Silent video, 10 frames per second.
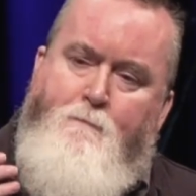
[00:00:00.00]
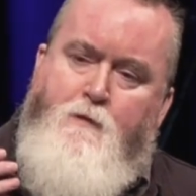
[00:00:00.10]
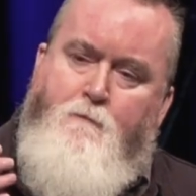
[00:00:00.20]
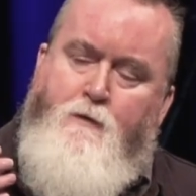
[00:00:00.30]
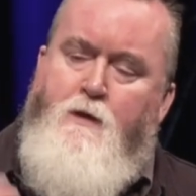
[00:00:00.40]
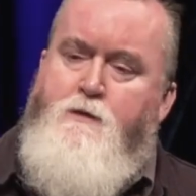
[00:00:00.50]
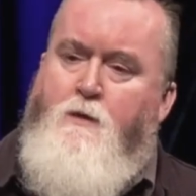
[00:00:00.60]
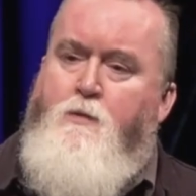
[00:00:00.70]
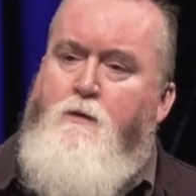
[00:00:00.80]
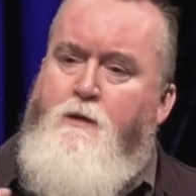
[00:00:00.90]

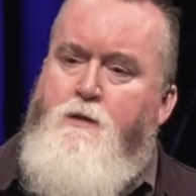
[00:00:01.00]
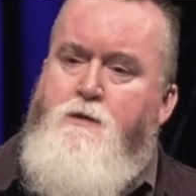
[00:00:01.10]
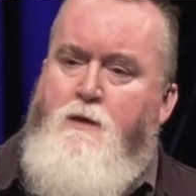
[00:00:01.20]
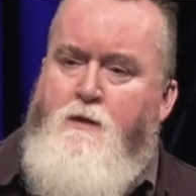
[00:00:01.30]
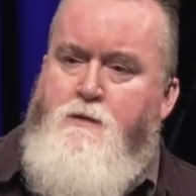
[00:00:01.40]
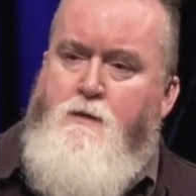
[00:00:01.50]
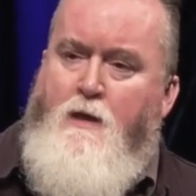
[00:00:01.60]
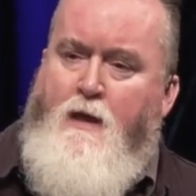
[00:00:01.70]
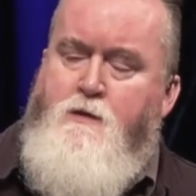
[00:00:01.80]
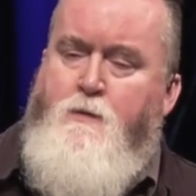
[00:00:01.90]
phenotypically distinct
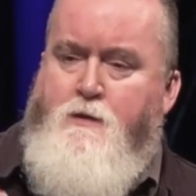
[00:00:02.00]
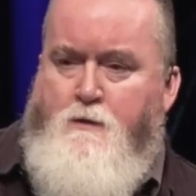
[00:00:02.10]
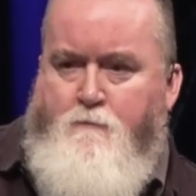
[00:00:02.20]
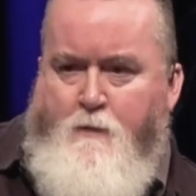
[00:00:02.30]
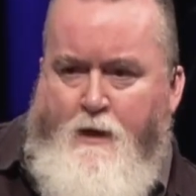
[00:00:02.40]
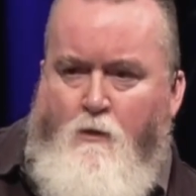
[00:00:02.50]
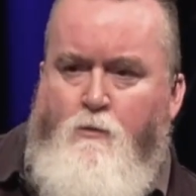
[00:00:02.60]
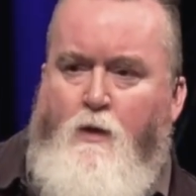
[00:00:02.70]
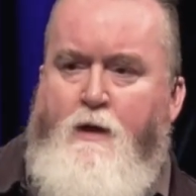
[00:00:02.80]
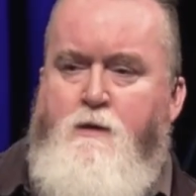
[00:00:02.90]
aspects of male
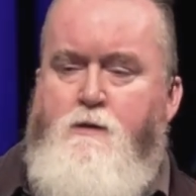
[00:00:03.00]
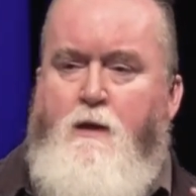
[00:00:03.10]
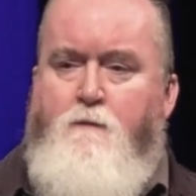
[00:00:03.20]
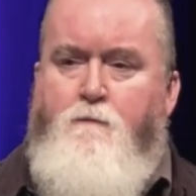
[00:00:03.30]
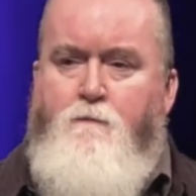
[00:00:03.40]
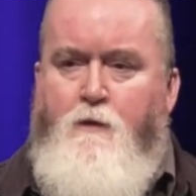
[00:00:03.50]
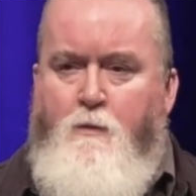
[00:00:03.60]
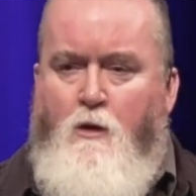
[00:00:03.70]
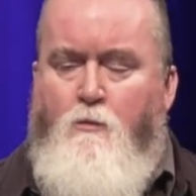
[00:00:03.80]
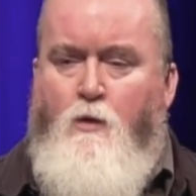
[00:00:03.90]
brains and
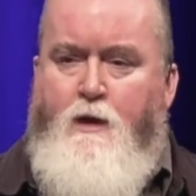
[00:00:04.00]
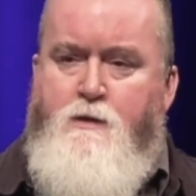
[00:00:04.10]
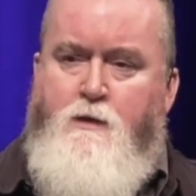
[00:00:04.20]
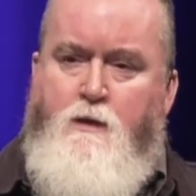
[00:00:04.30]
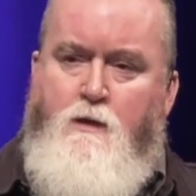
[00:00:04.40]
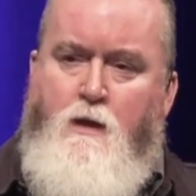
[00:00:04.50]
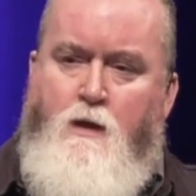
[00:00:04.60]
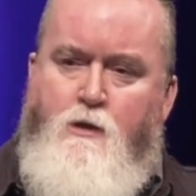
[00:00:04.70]
female brains, and a